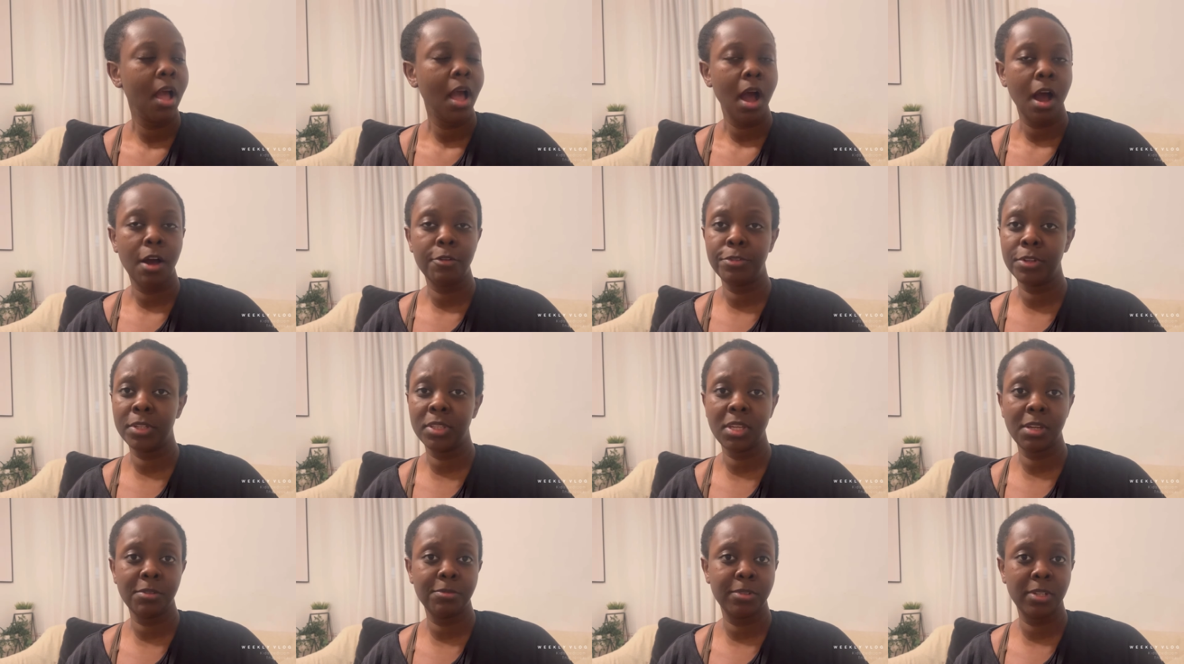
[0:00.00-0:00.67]
I
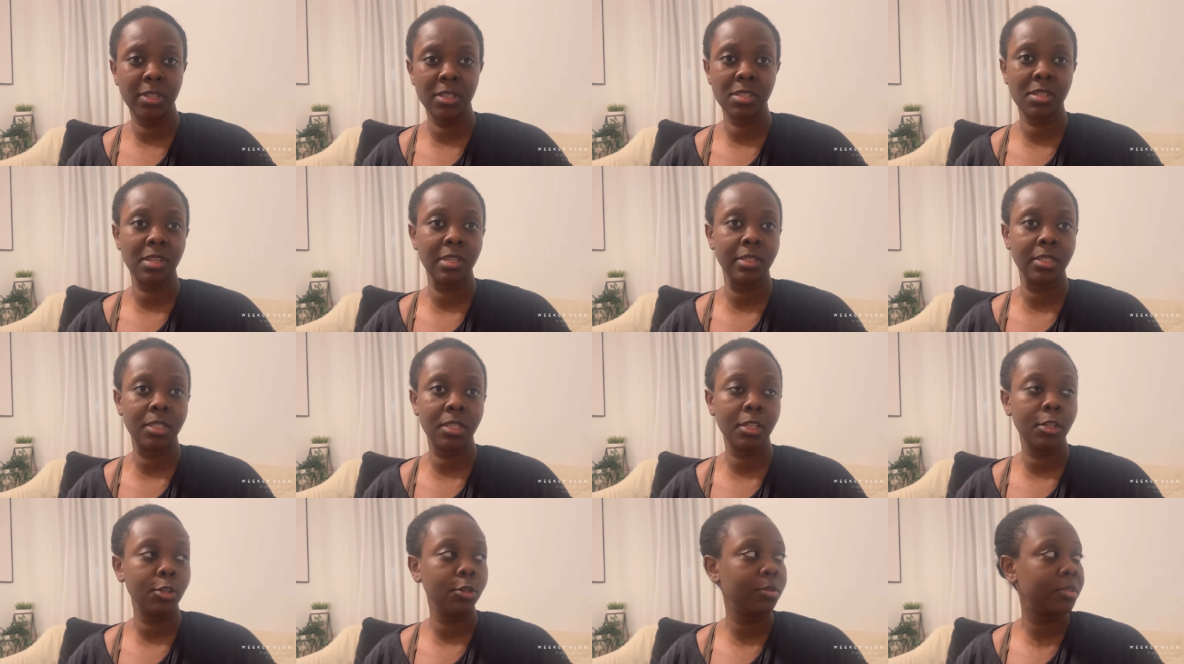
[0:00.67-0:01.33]
think they've
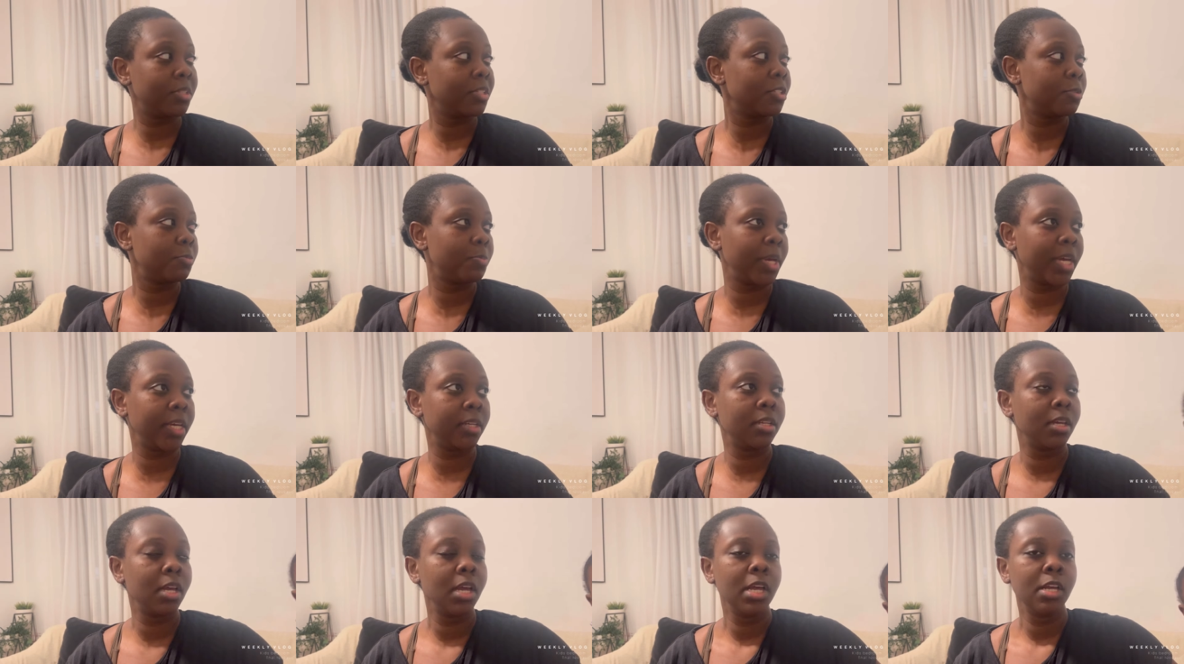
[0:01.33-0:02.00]
discontinued this
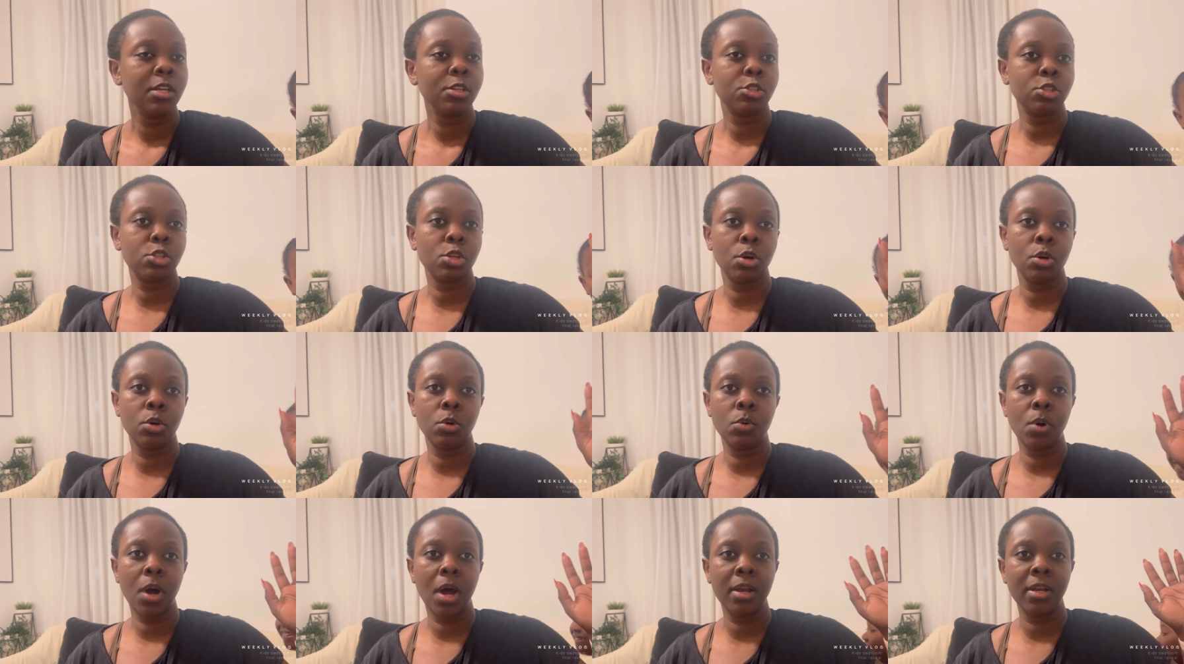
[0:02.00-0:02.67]
bed
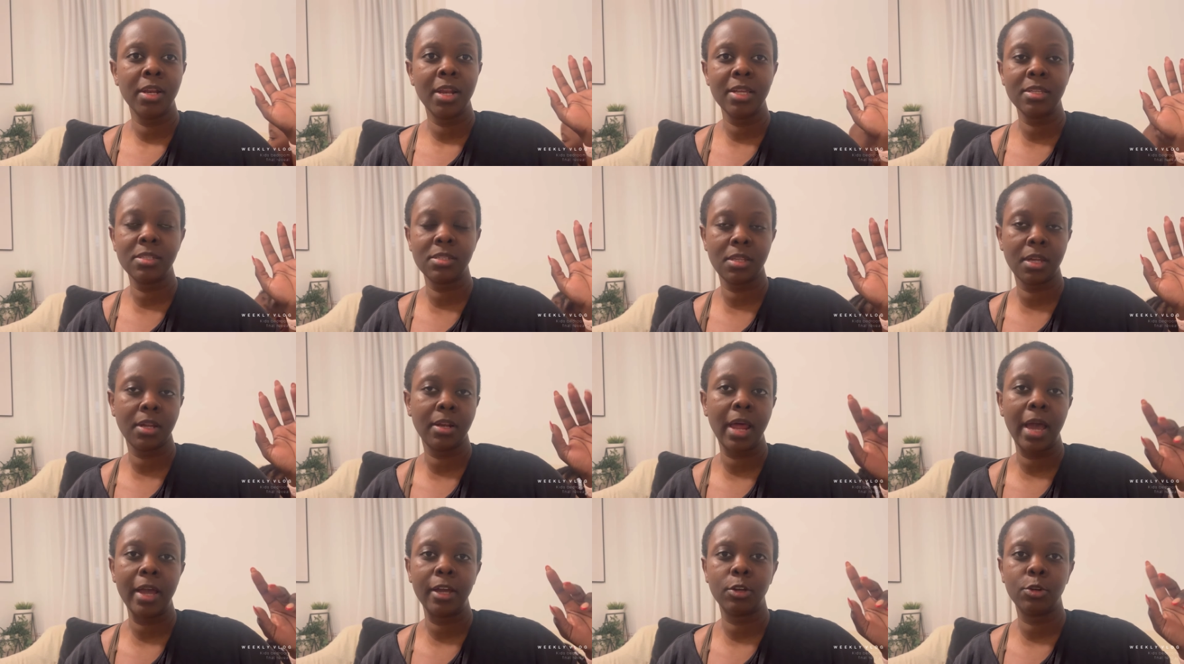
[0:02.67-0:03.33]
so unless they
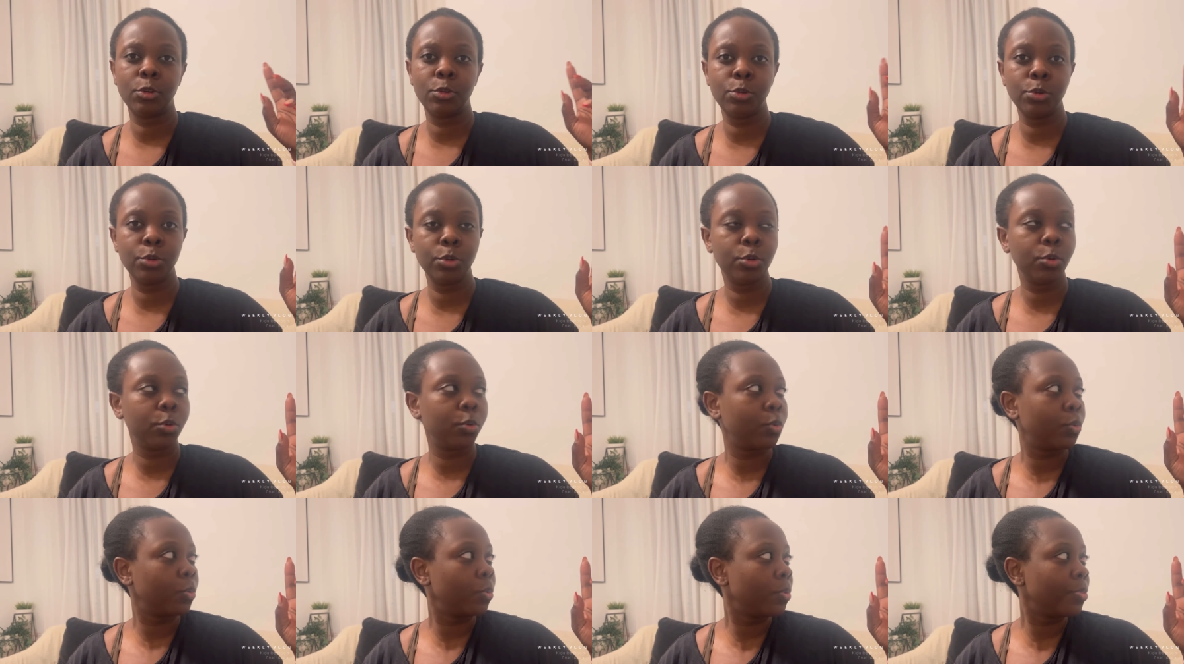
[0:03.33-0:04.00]
like
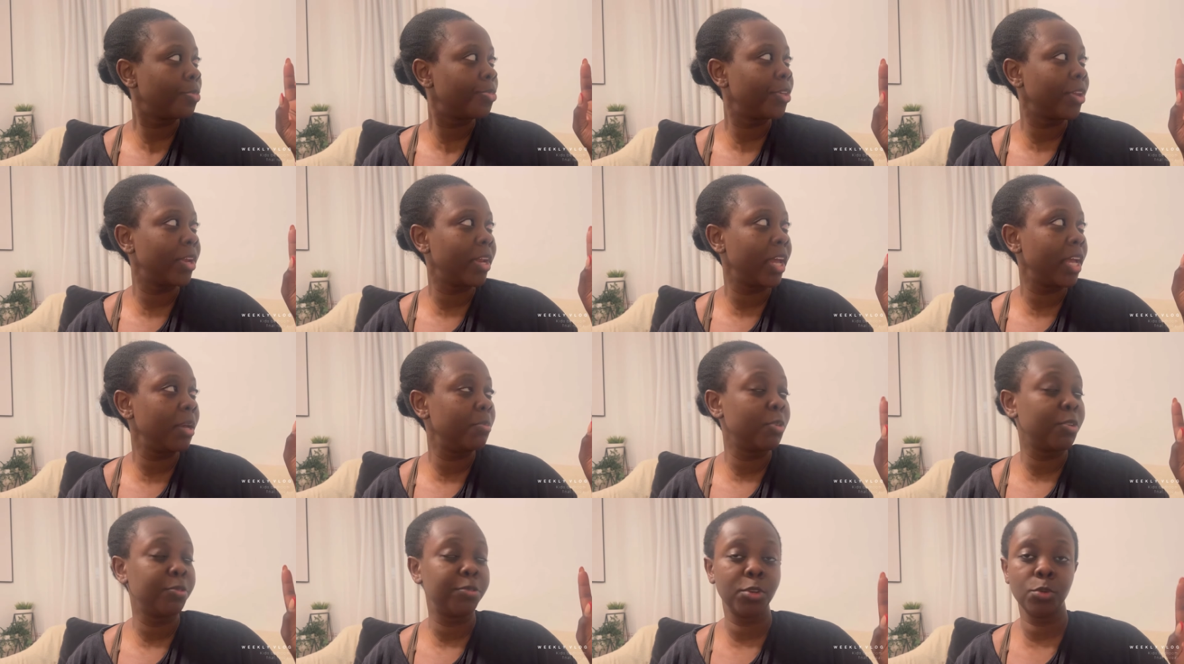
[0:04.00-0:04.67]
google the
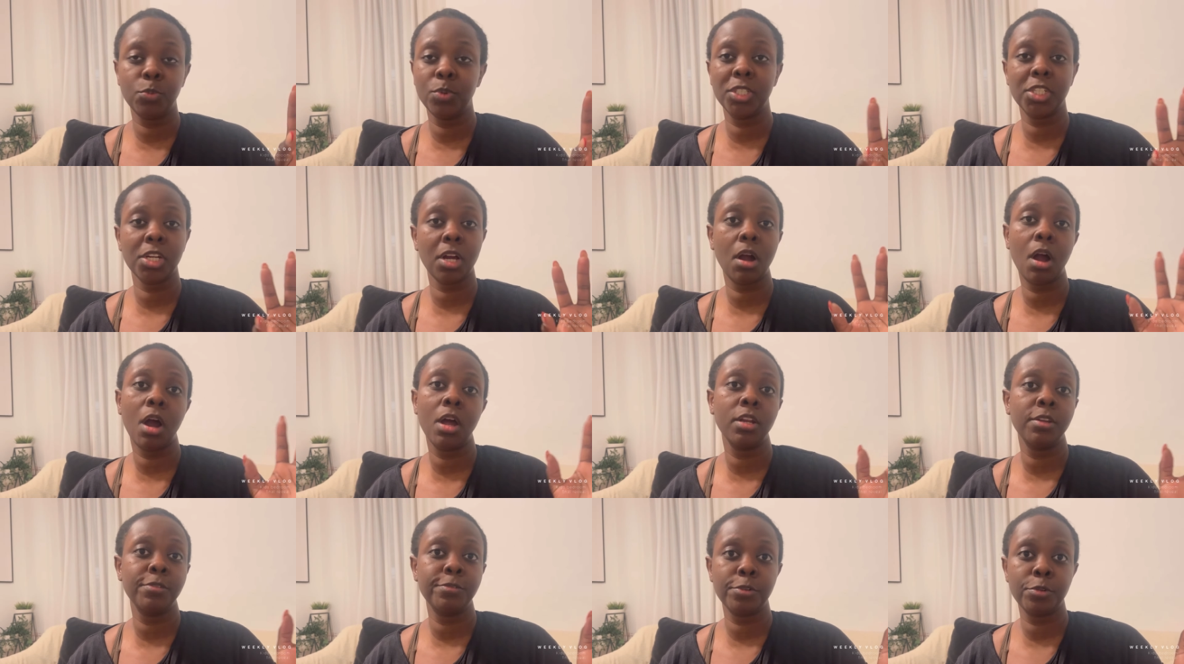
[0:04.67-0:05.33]
name of it which i
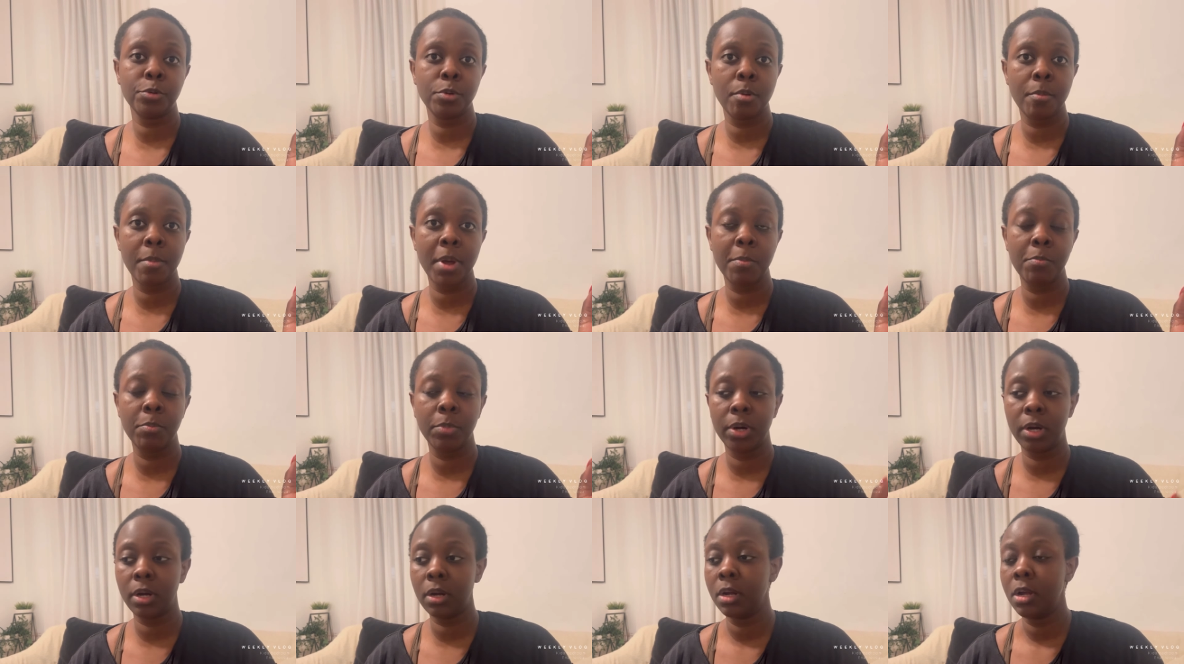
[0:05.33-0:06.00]
can't even
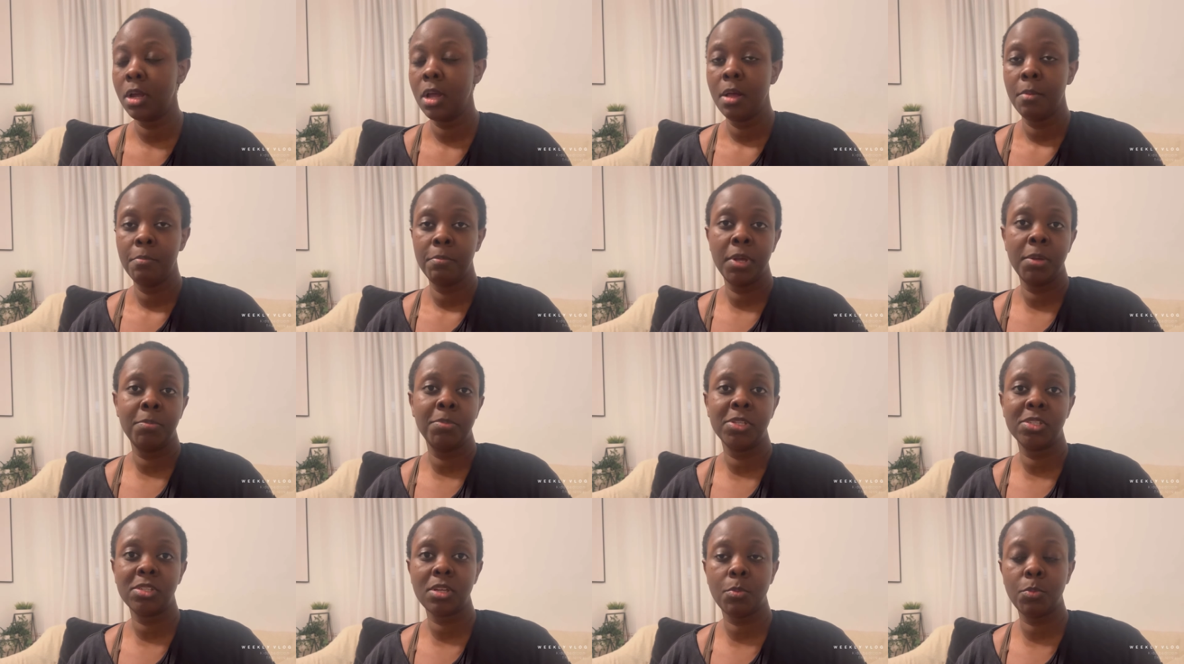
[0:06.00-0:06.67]
remember
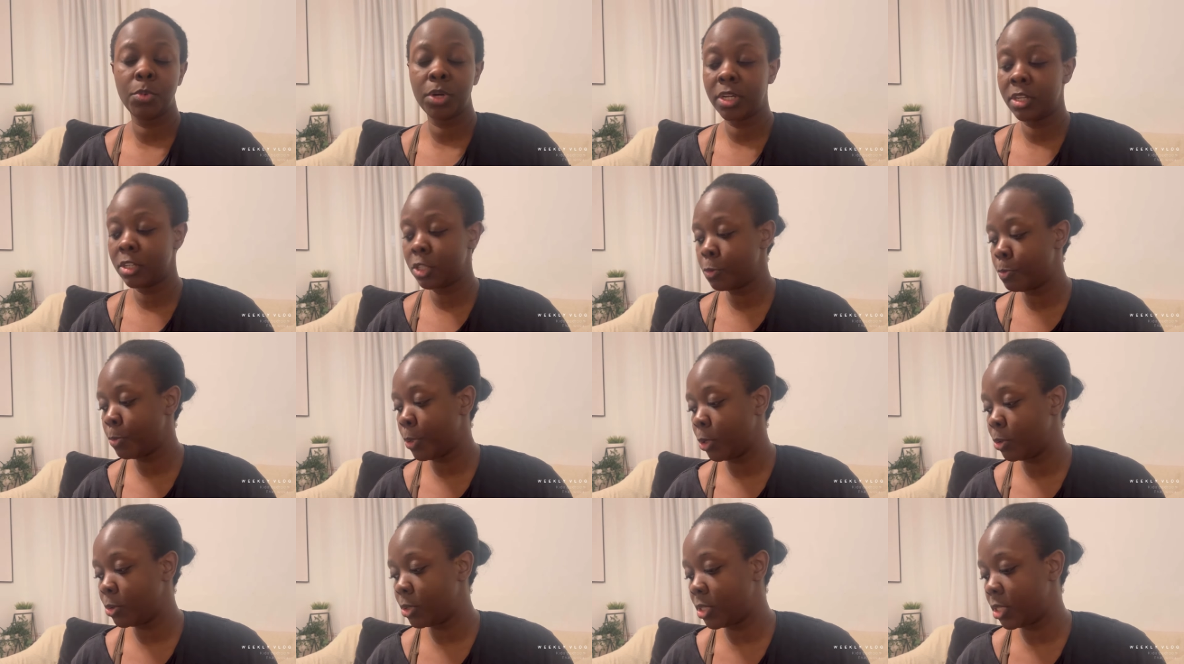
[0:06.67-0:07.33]
maybe someone has
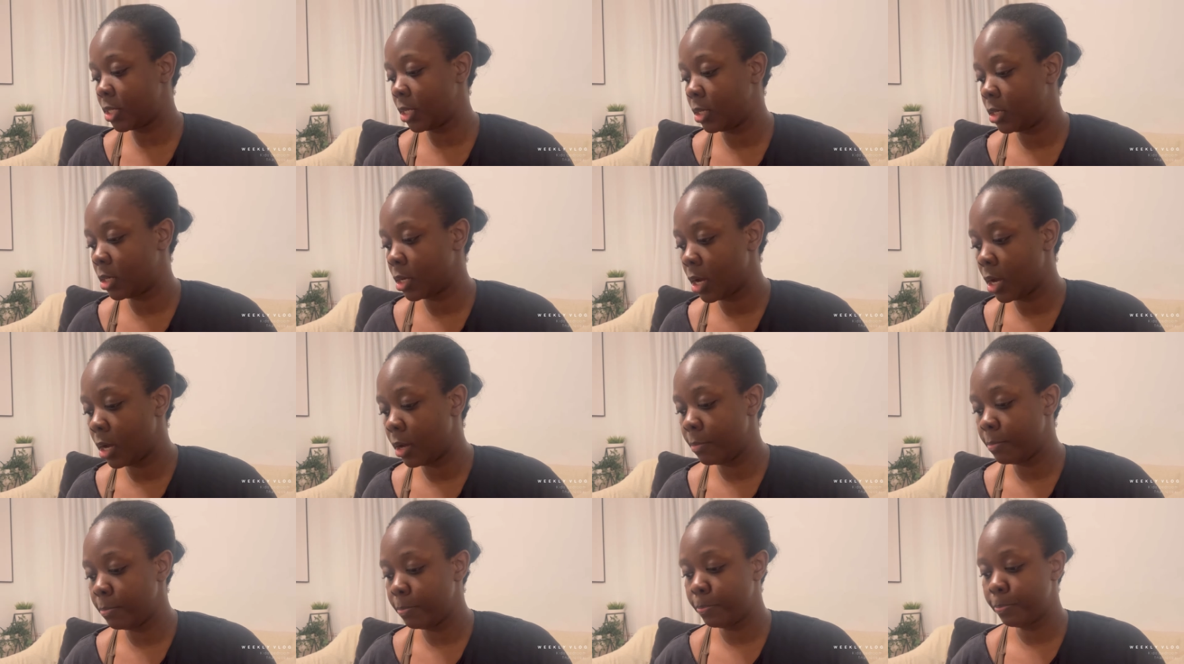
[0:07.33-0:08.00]
posted um